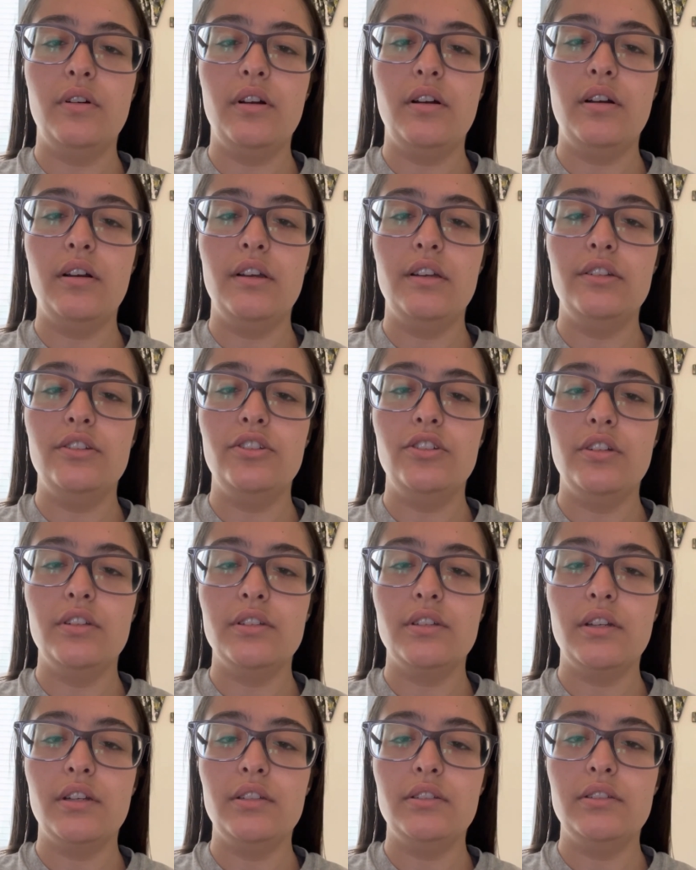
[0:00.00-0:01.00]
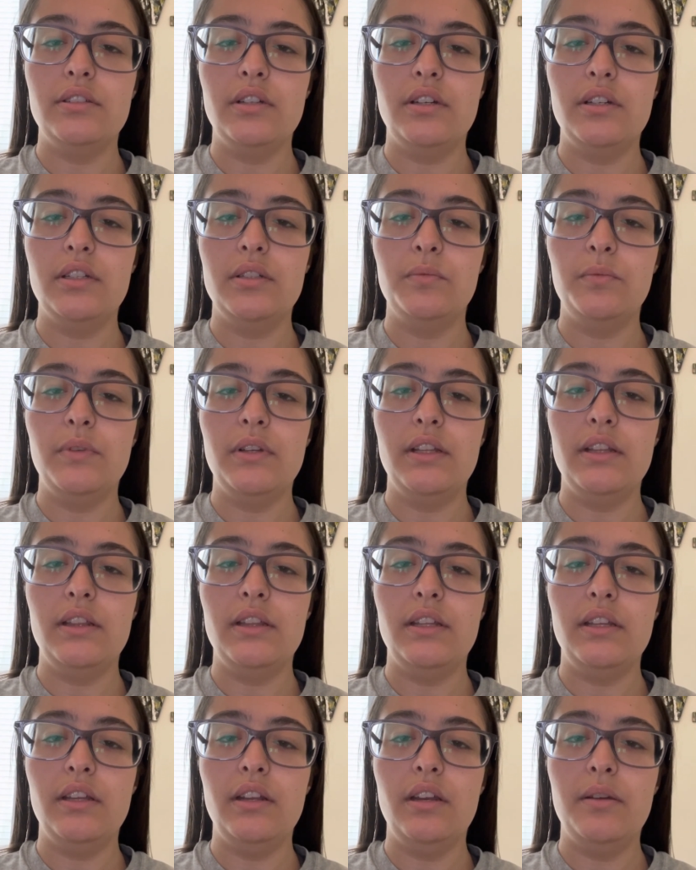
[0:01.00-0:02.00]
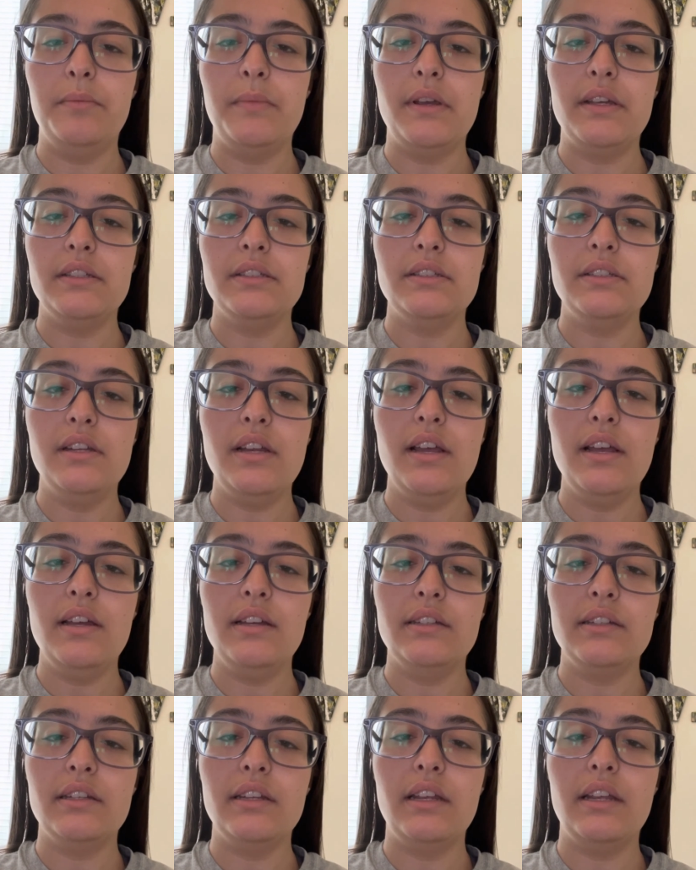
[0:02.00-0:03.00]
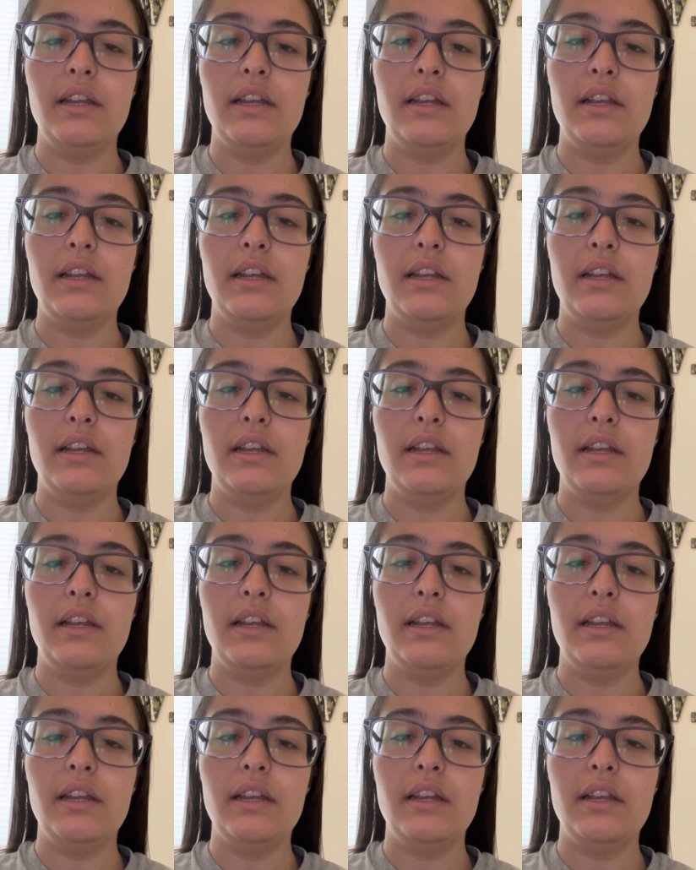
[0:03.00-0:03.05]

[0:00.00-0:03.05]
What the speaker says: I just got done with eating my snack,